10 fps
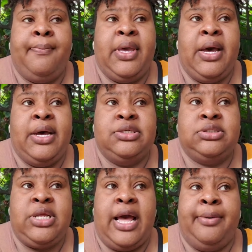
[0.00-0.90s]

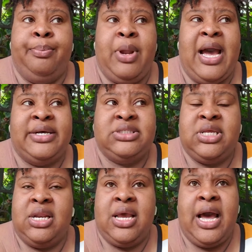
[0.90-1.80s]
because I'm
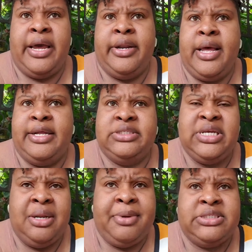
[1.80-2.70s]
asking God and
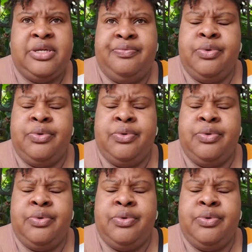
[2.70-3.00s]
telling myself,